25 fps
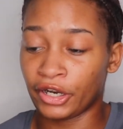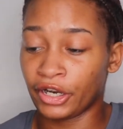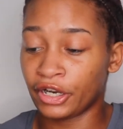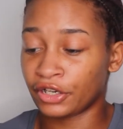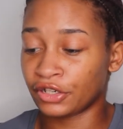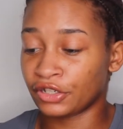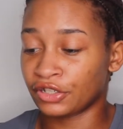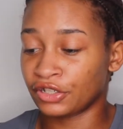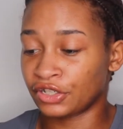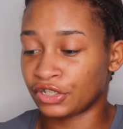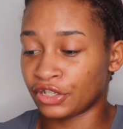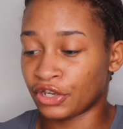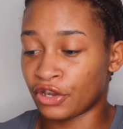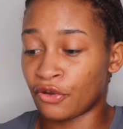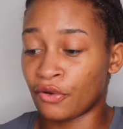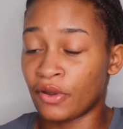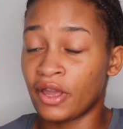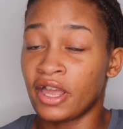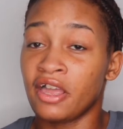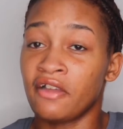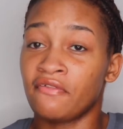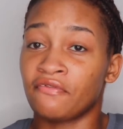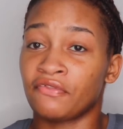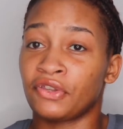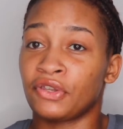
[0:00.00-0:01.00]
so
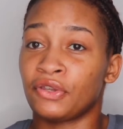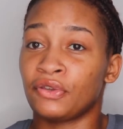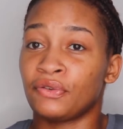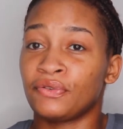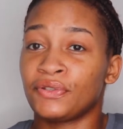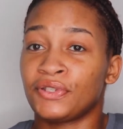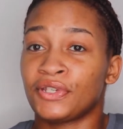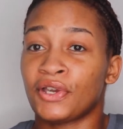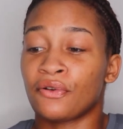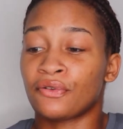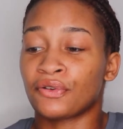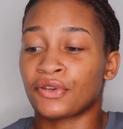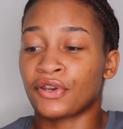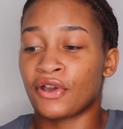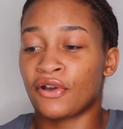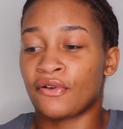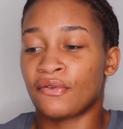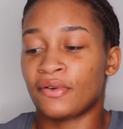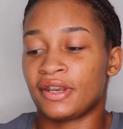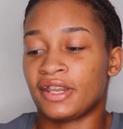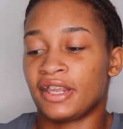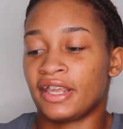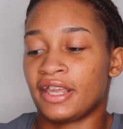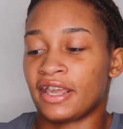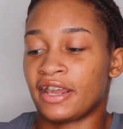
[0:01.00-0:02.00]
if you don't know
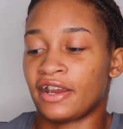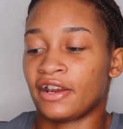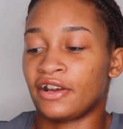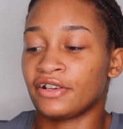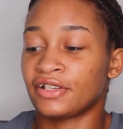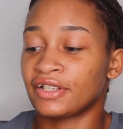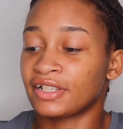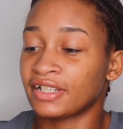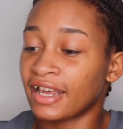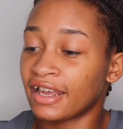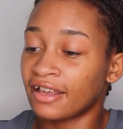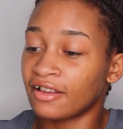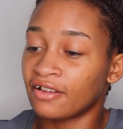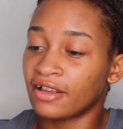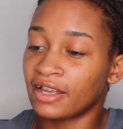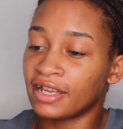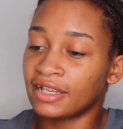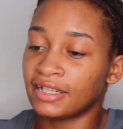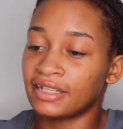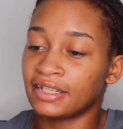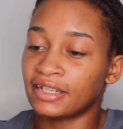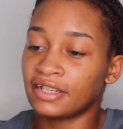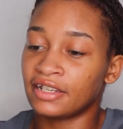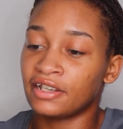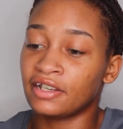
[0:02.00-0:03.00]
any hairstyle
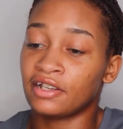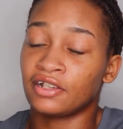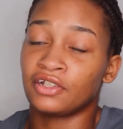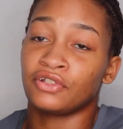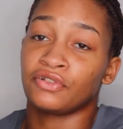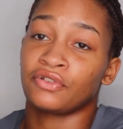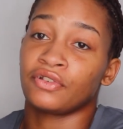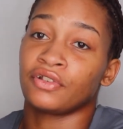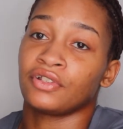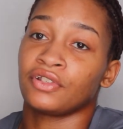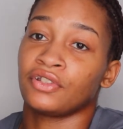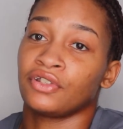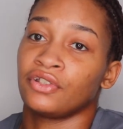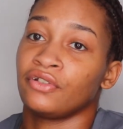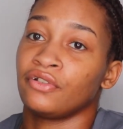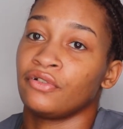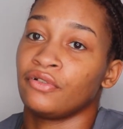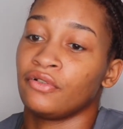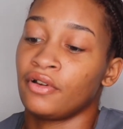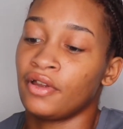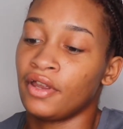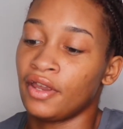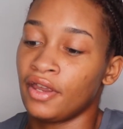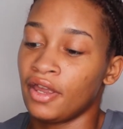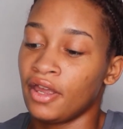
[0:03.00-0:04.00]
ideas, you can
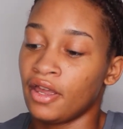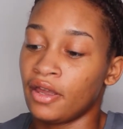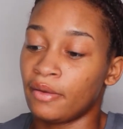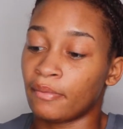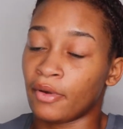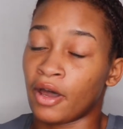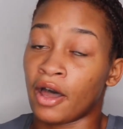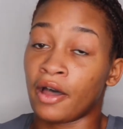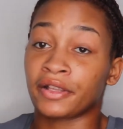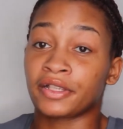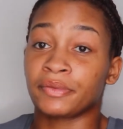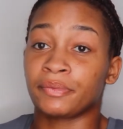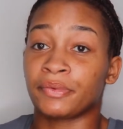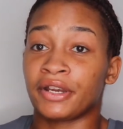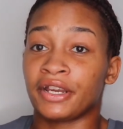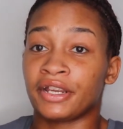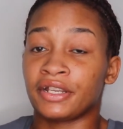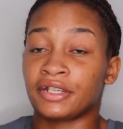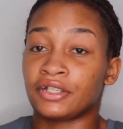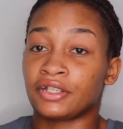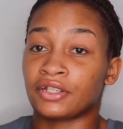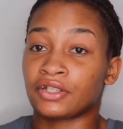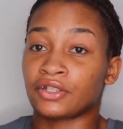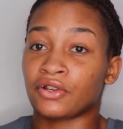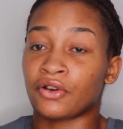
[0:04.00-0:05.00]
do box
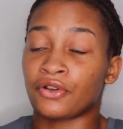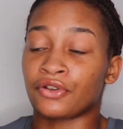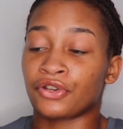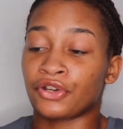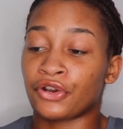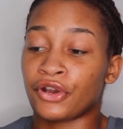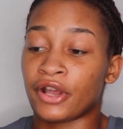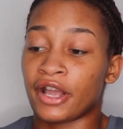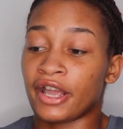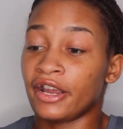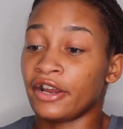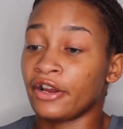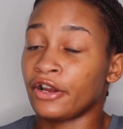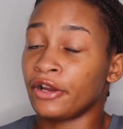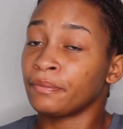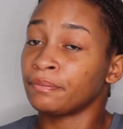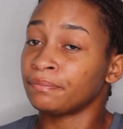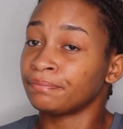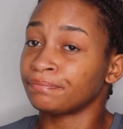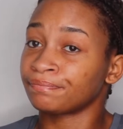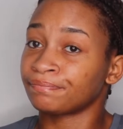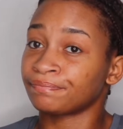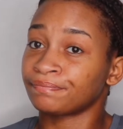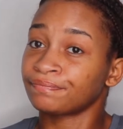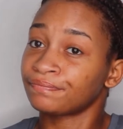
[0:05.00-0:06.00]
braids just on your hair.
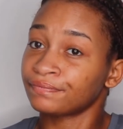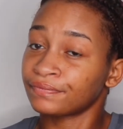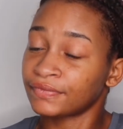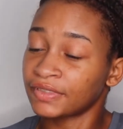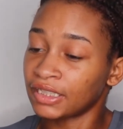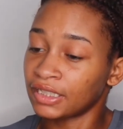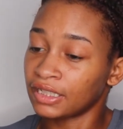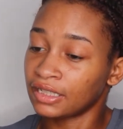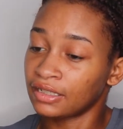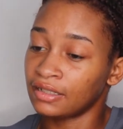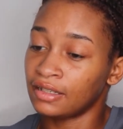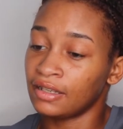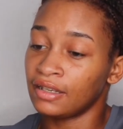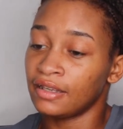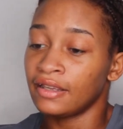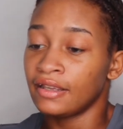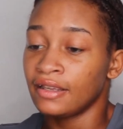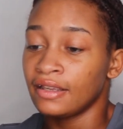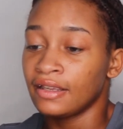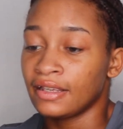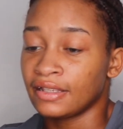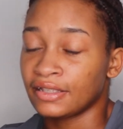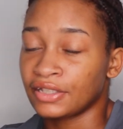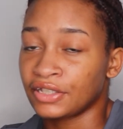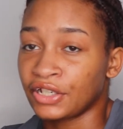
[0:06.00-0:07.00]

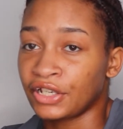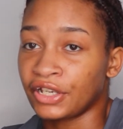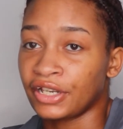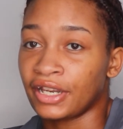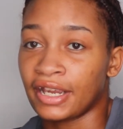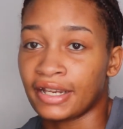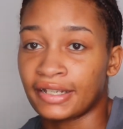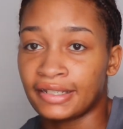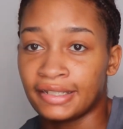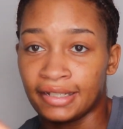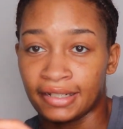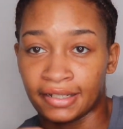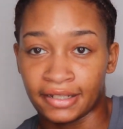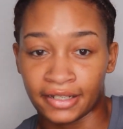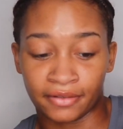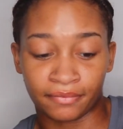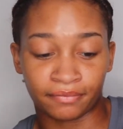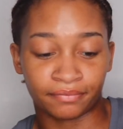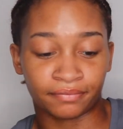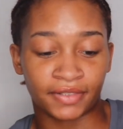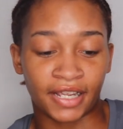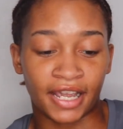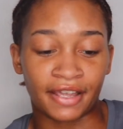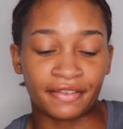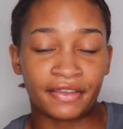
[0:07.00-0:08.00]
It's a good idea.
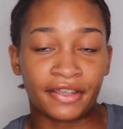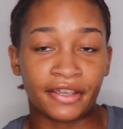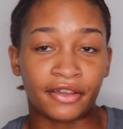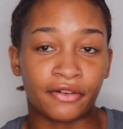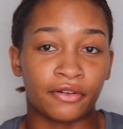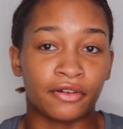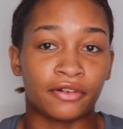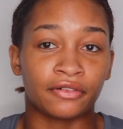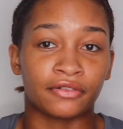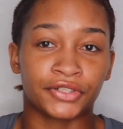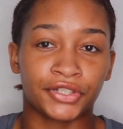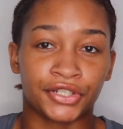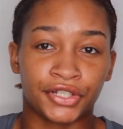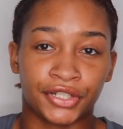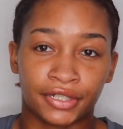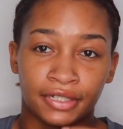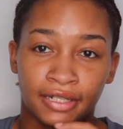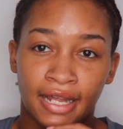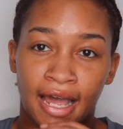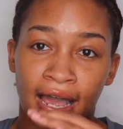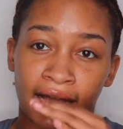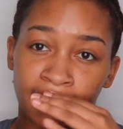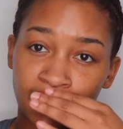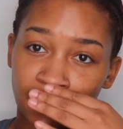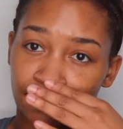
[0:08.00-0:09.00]
I think it should
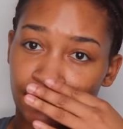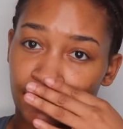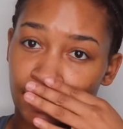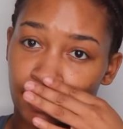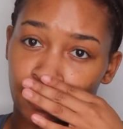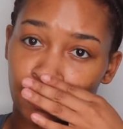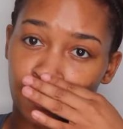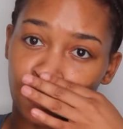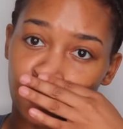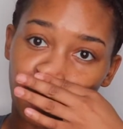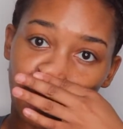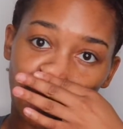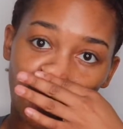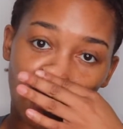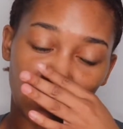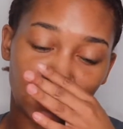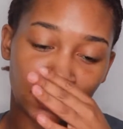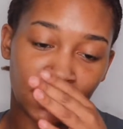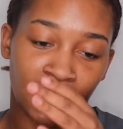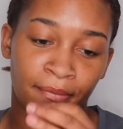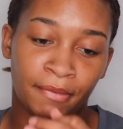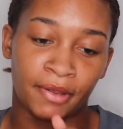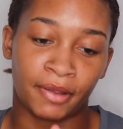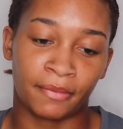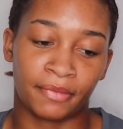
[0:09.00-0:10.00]
last me the whole
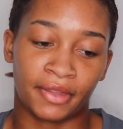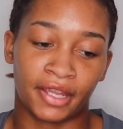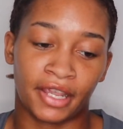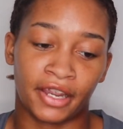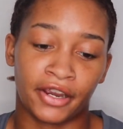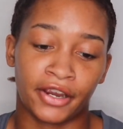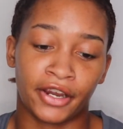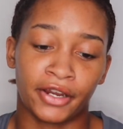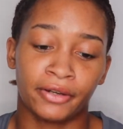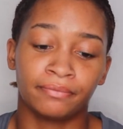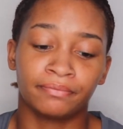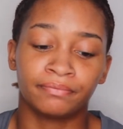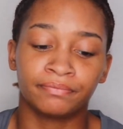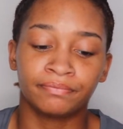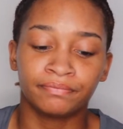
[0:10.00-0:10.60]
time I'm there.